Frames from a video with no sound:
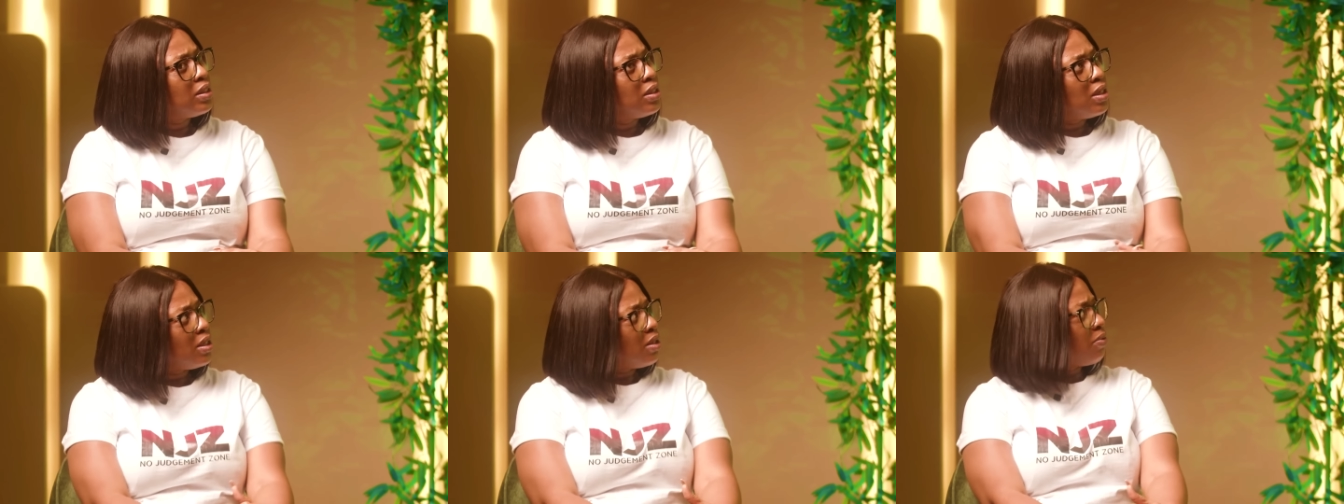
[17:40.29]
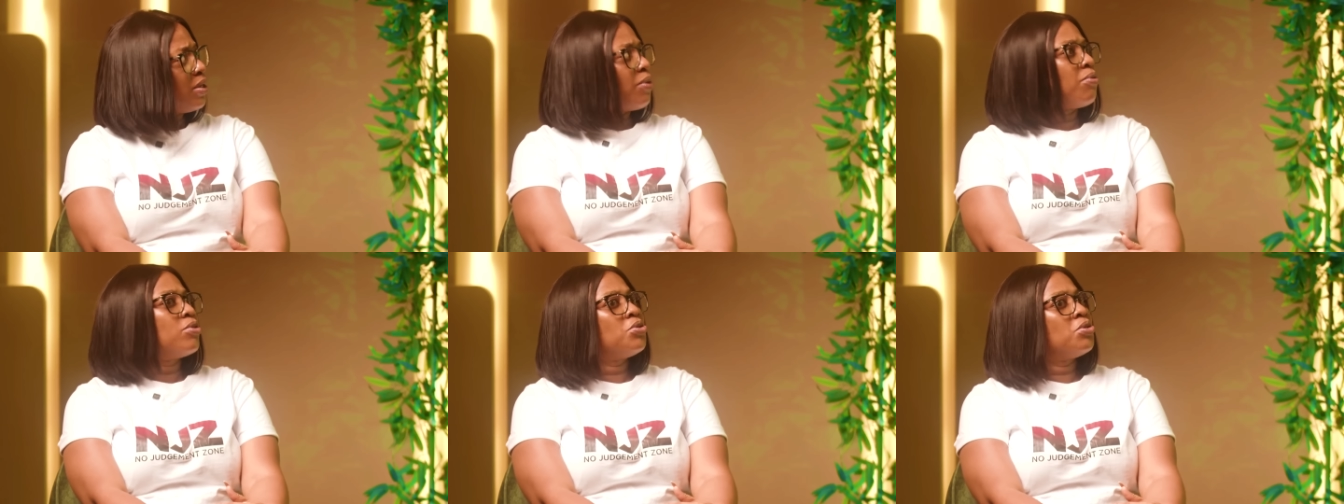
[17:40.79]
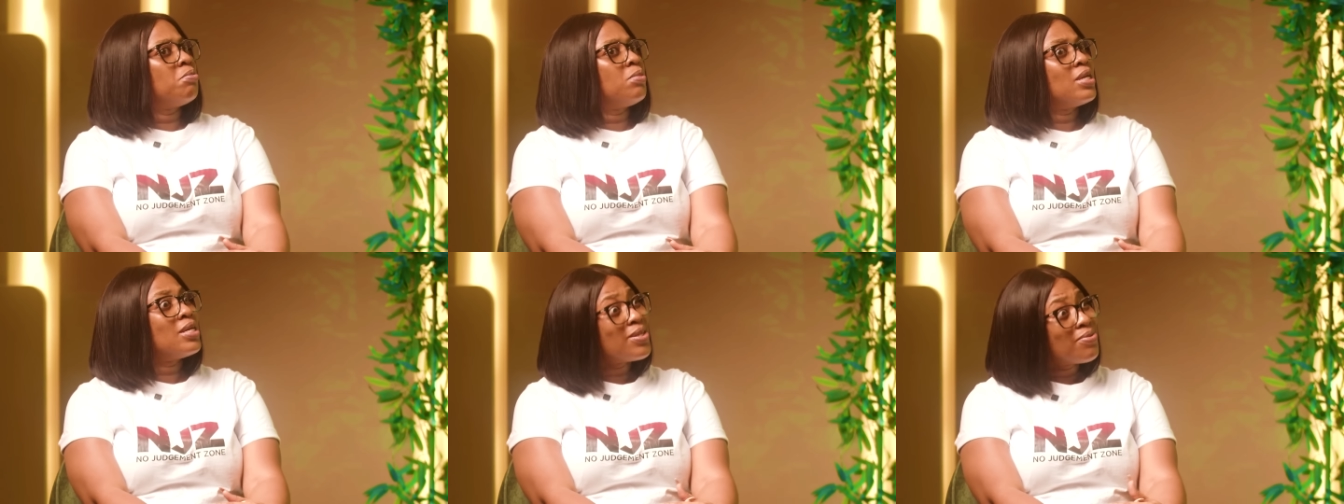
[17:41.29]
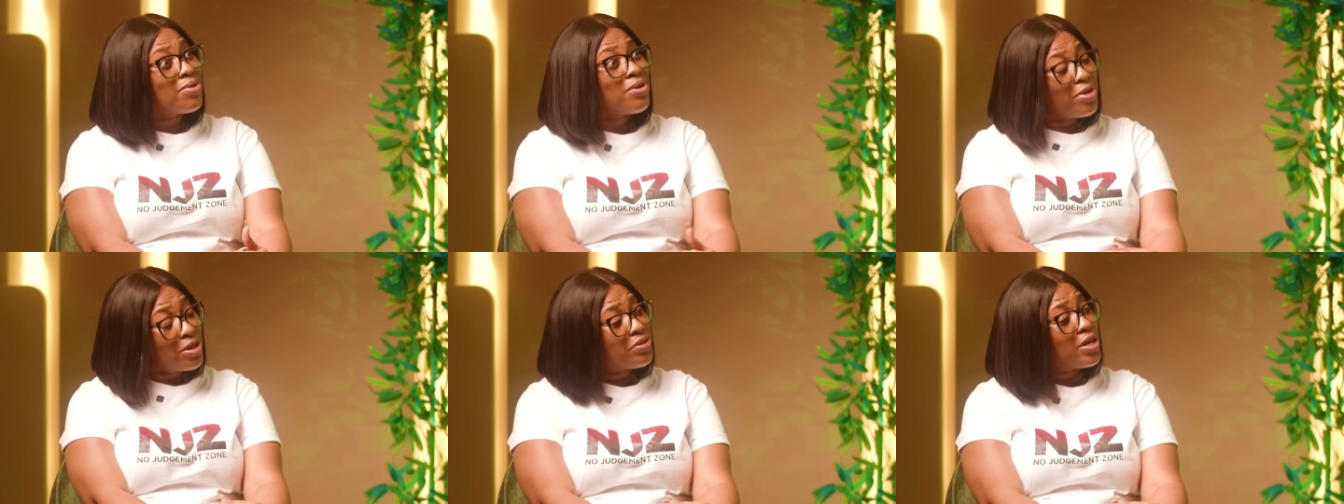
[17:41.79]
And he was like, "What do you mean?" I said, "What
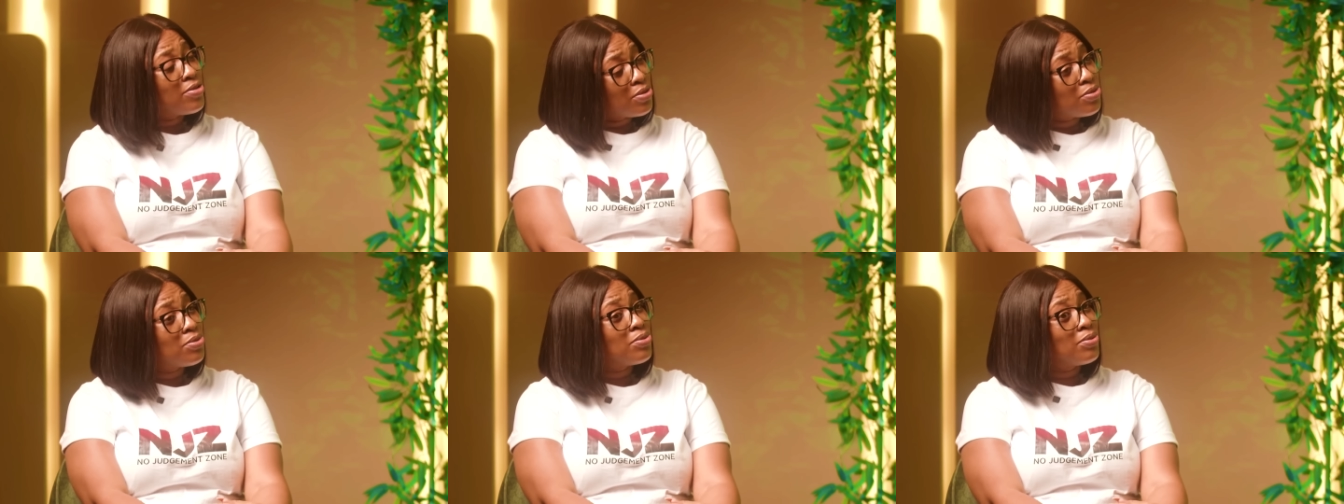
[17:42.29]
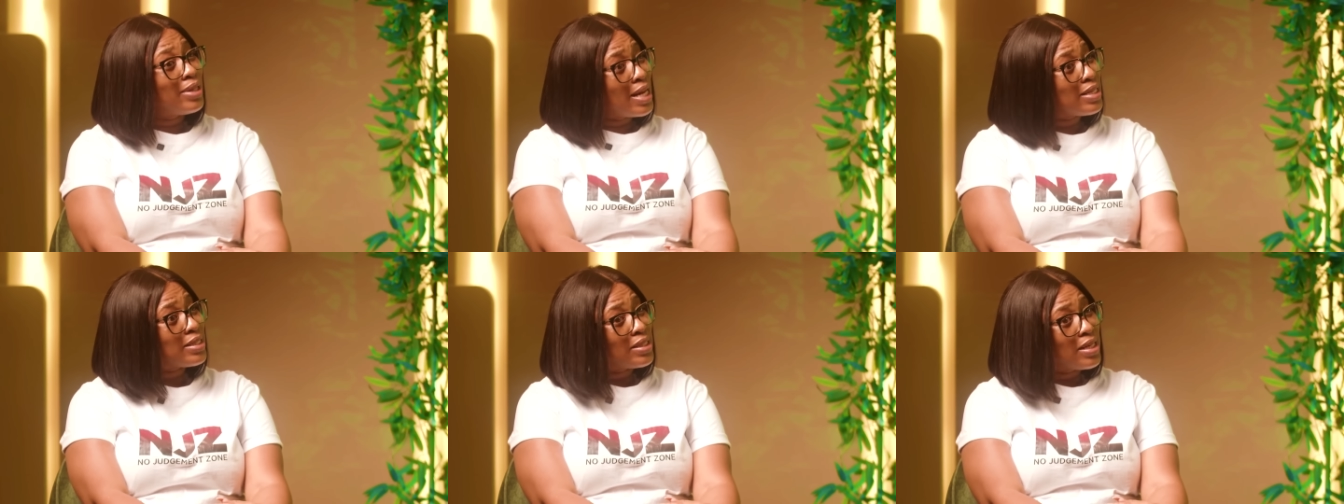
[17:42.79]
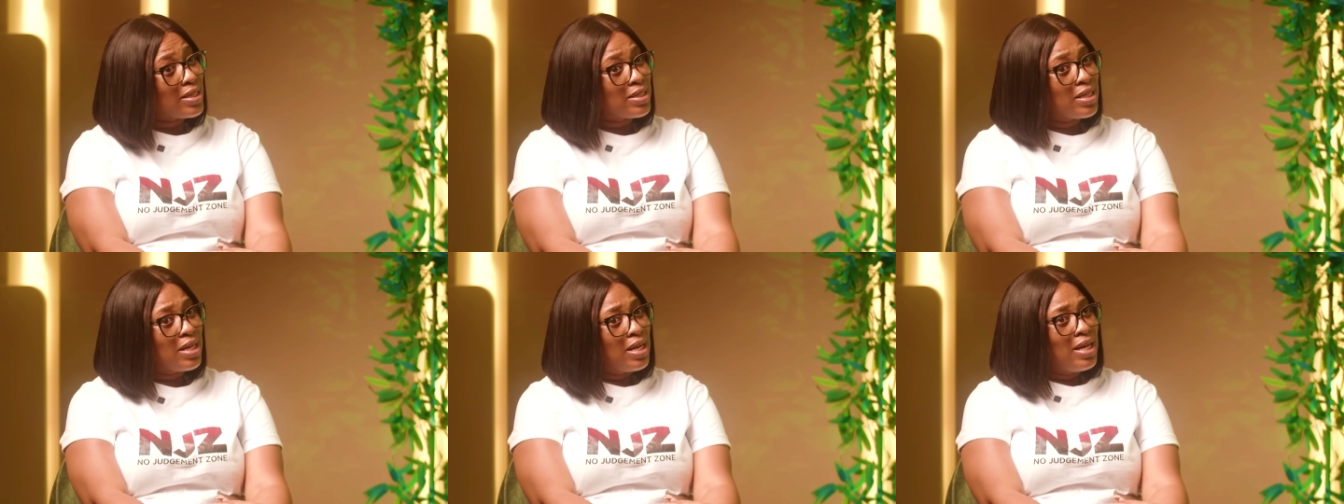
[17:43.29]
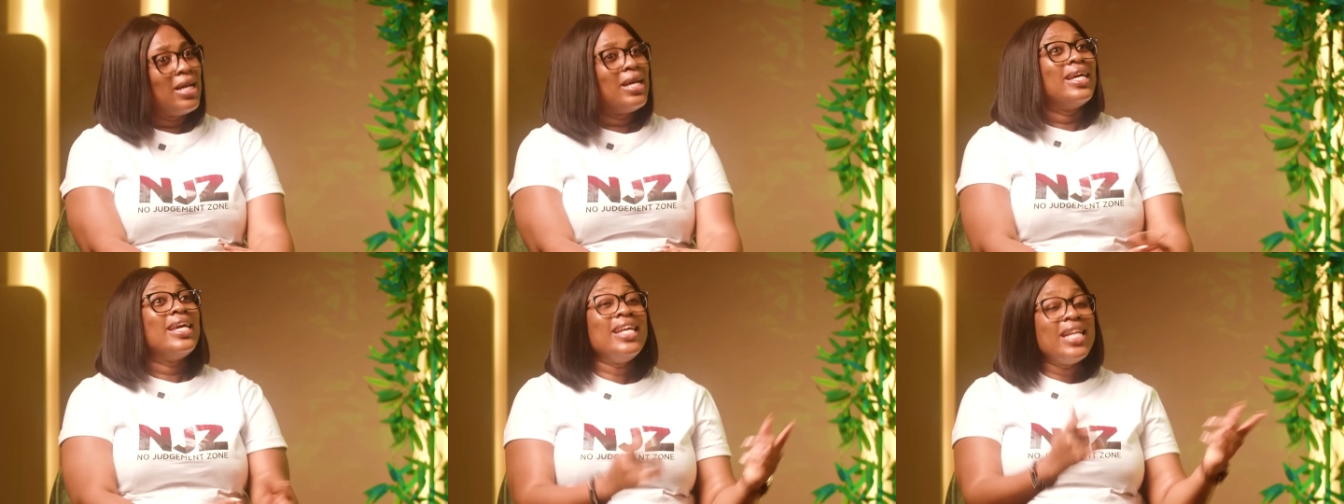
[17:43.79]
were you trying to do last night?"
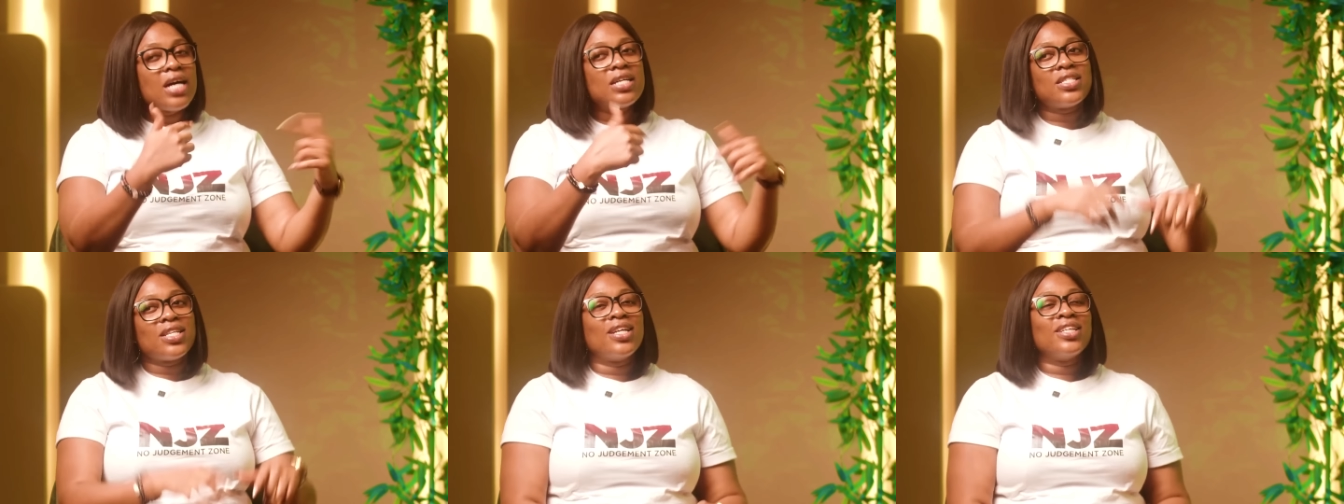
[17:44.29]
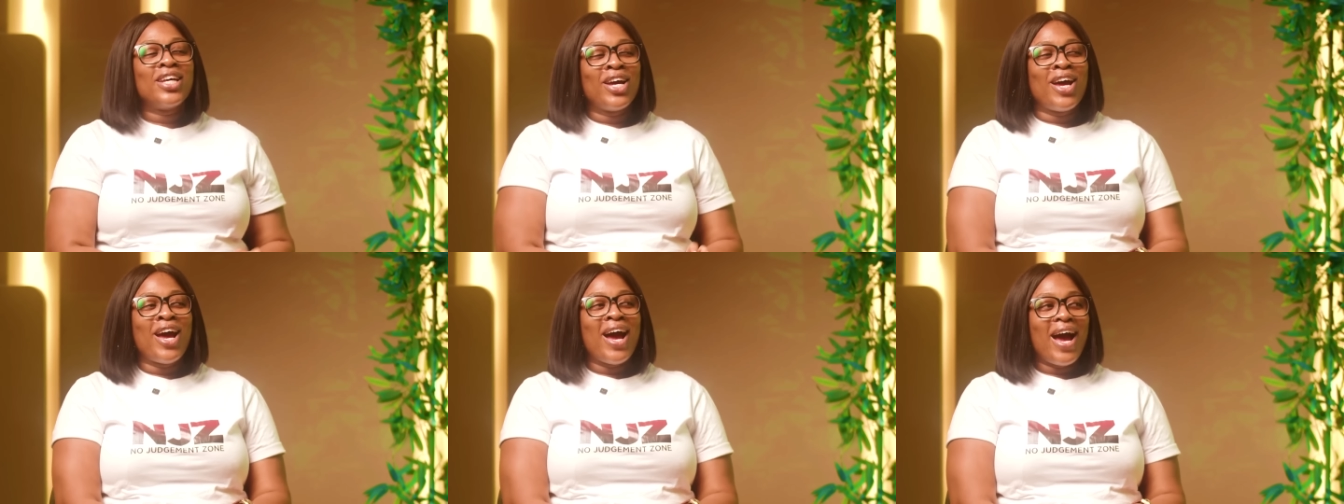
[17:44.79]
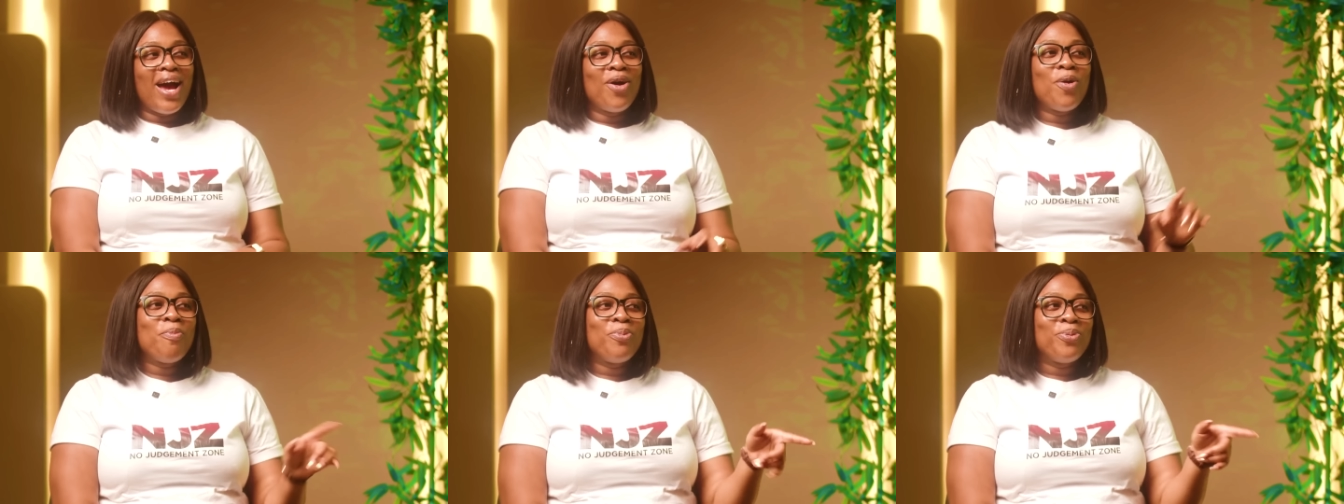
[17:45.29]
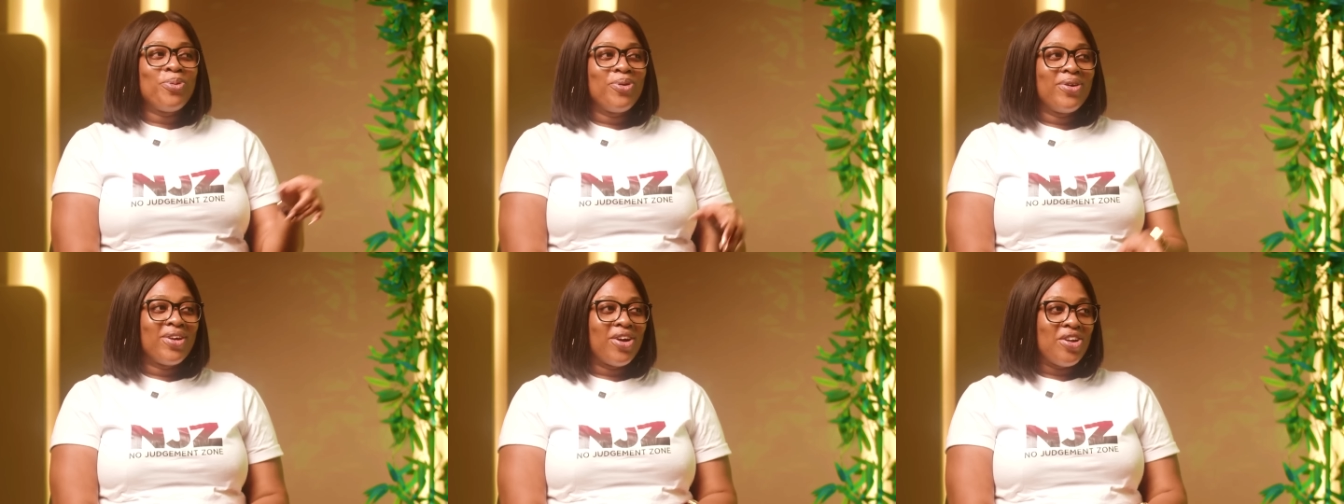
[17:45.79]
He now said, "I hope
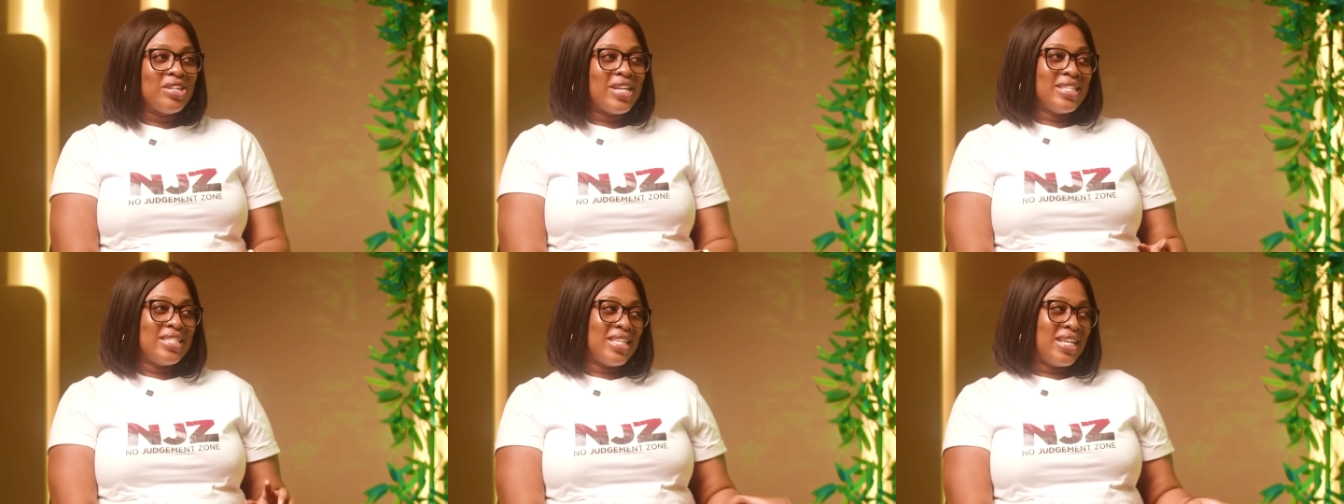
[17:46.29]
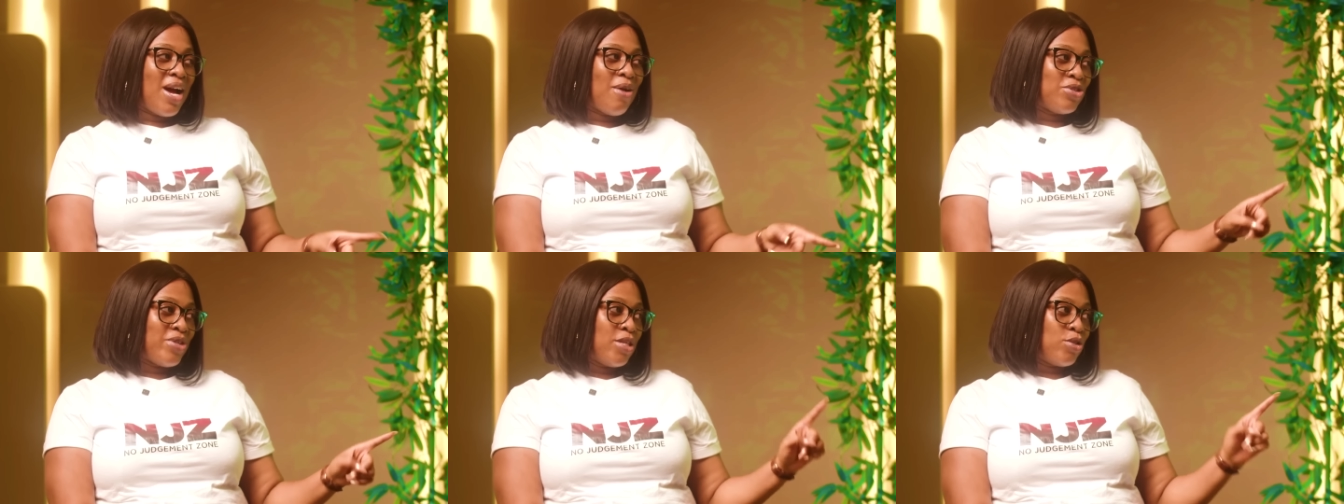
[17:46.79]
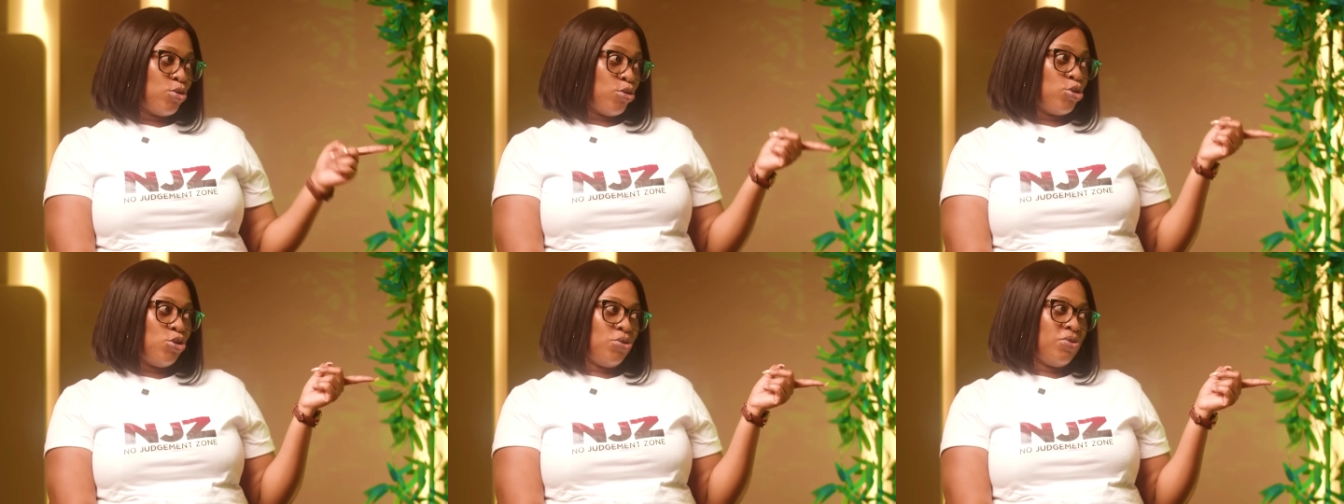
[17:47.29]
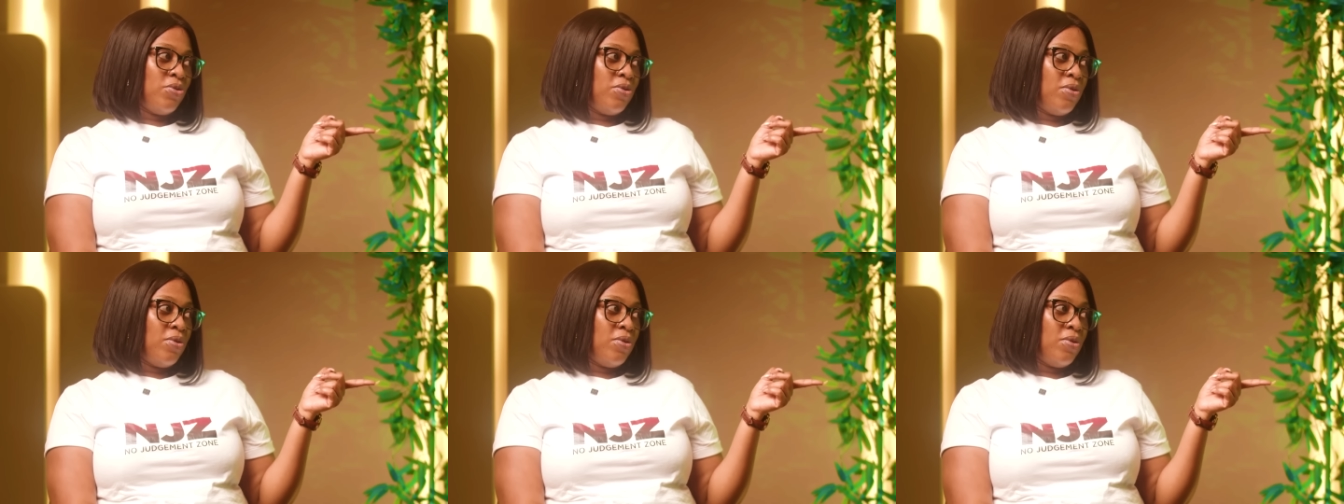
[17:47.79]
you're not trying to say that I was trying to touch you."